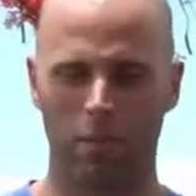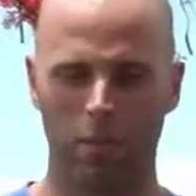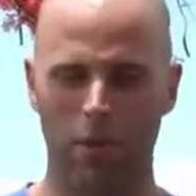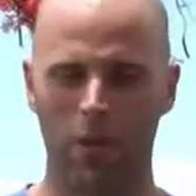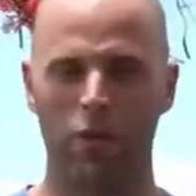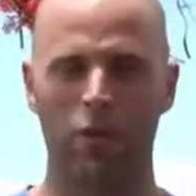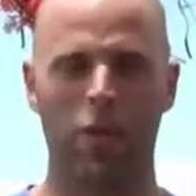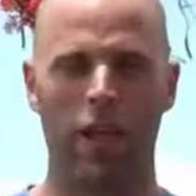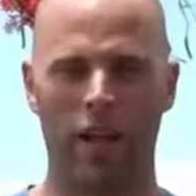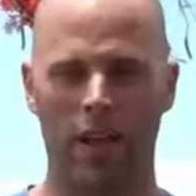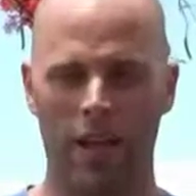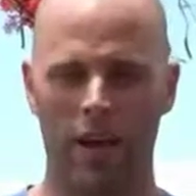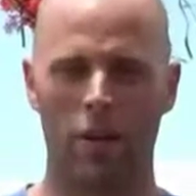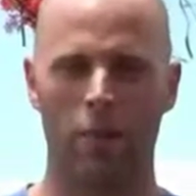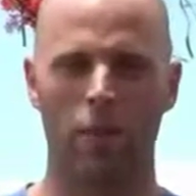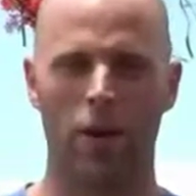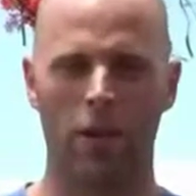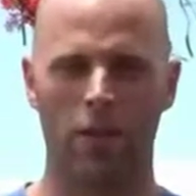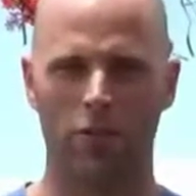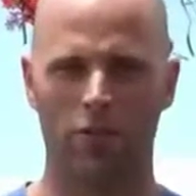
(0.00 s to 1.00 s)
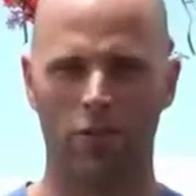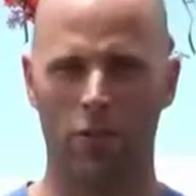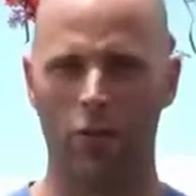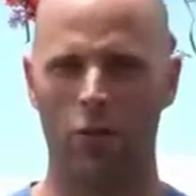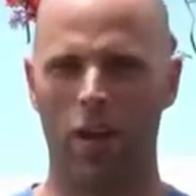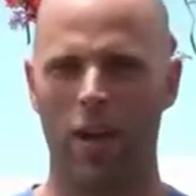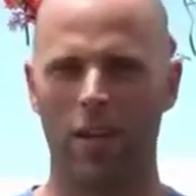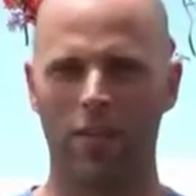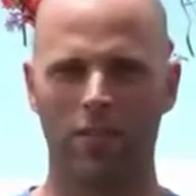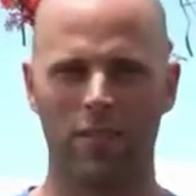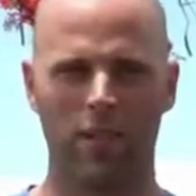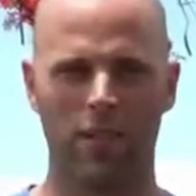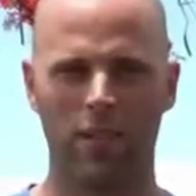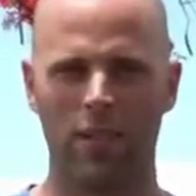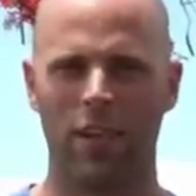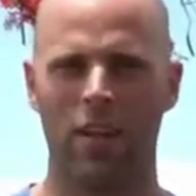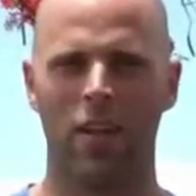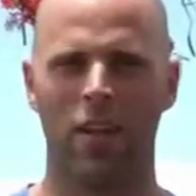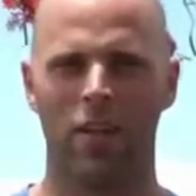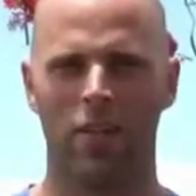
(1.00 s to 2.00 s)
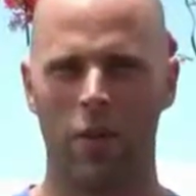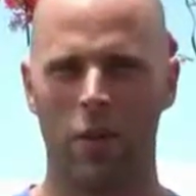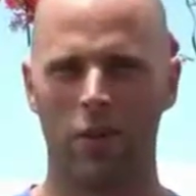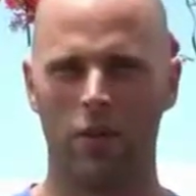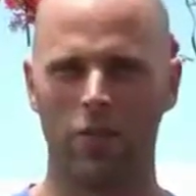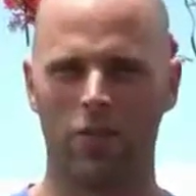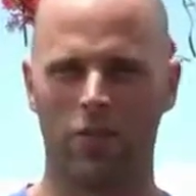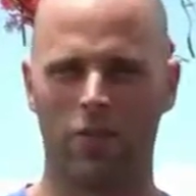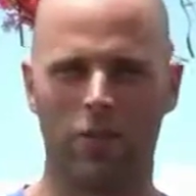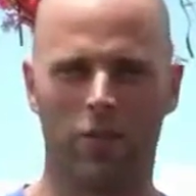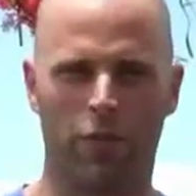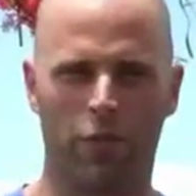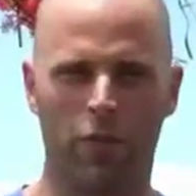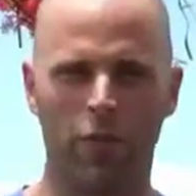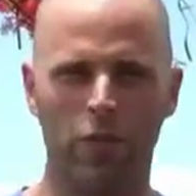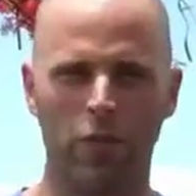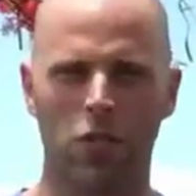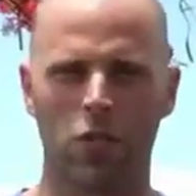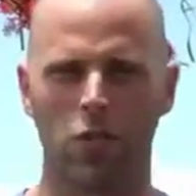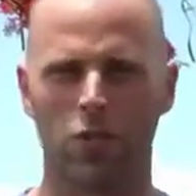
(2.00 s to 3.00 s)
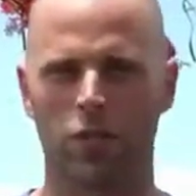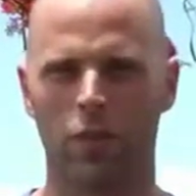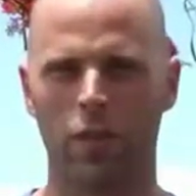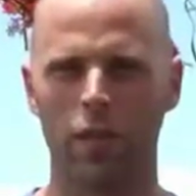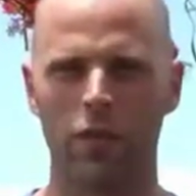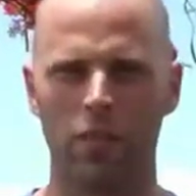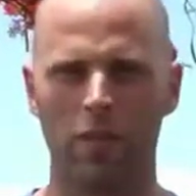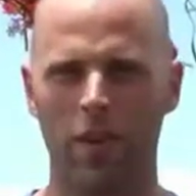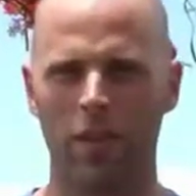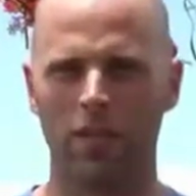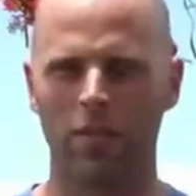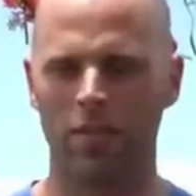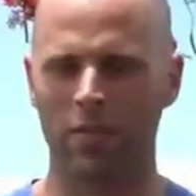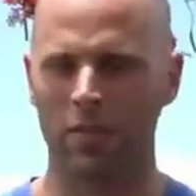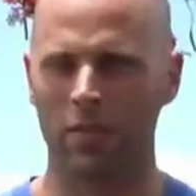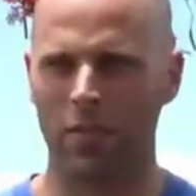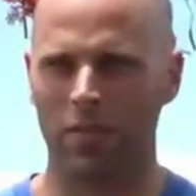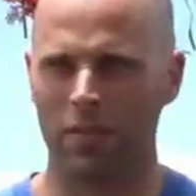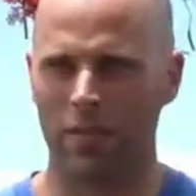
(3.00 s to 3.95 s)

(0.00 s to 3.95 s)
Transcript: believer that chiropractors were quacks, and they were just fringe medicine.